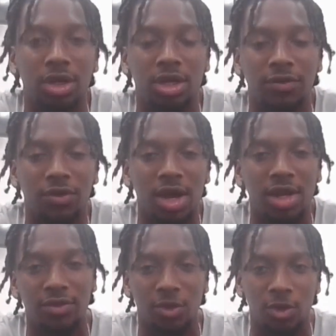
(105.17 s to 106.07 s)
good
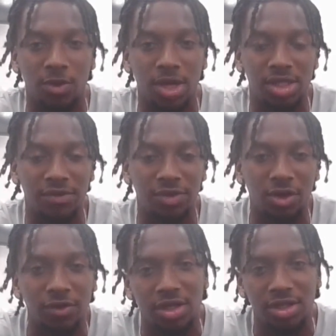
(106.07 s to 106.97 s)
variety of quarterbacks that have
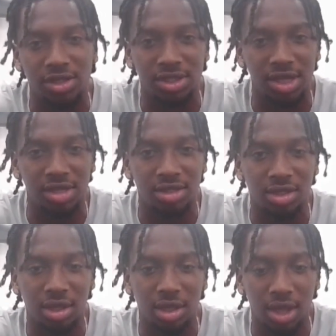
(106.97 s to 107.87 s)
all found success.
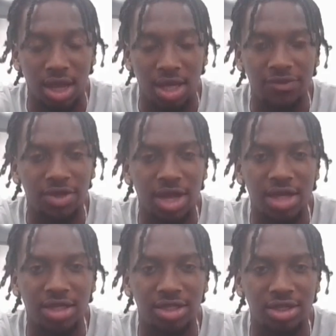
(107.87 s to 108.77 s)
And even
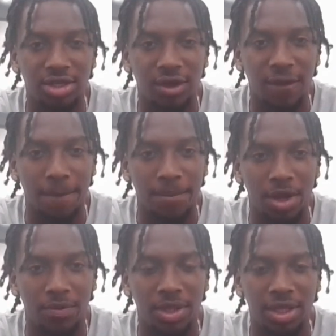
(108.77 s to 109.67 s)
last year,
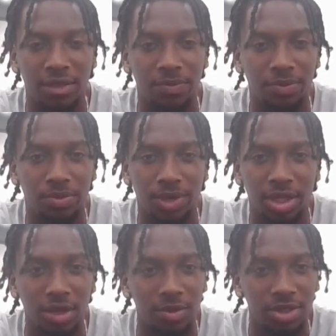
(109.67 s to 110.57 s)
I think
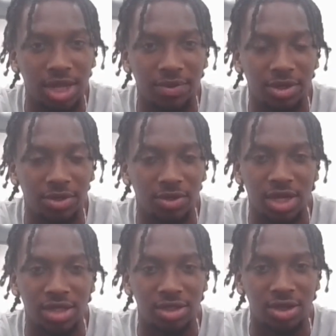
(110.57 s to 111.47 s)
Billy almost had about
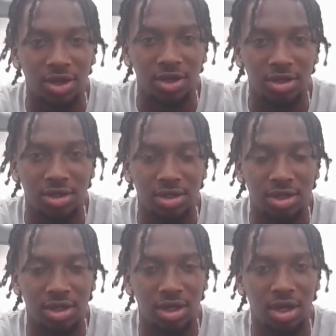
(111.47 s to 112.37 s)
3,000 yards,
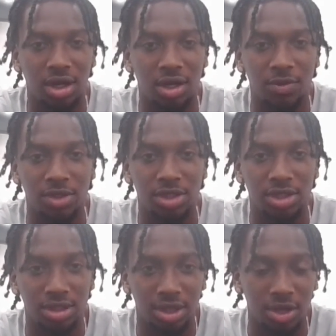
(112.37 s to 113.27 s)
which
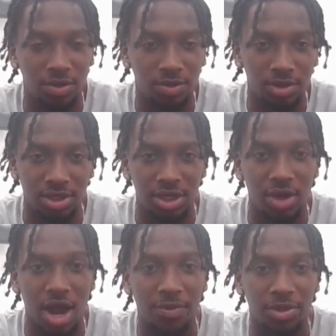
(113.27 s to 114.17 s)
is
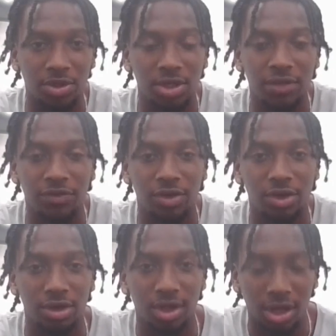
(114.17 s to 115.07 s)
still opportunity
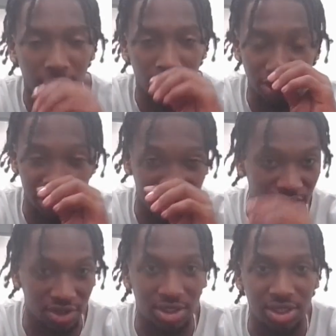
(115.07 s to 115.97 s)
for
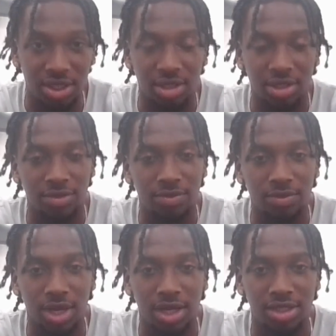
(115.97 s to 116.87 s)
receivers to
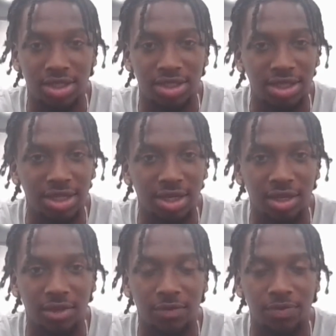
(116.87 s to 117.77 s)
like succeed
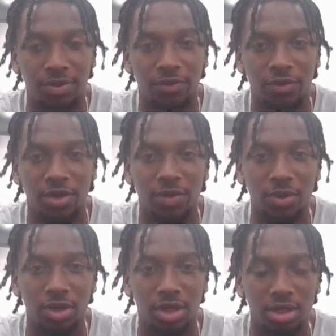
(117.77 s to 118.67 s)
and for
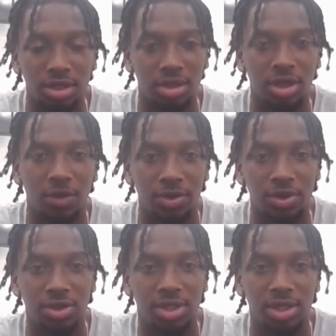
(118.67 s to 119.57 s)
people to
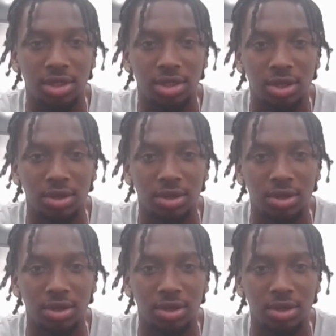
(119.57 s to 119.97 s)
produce and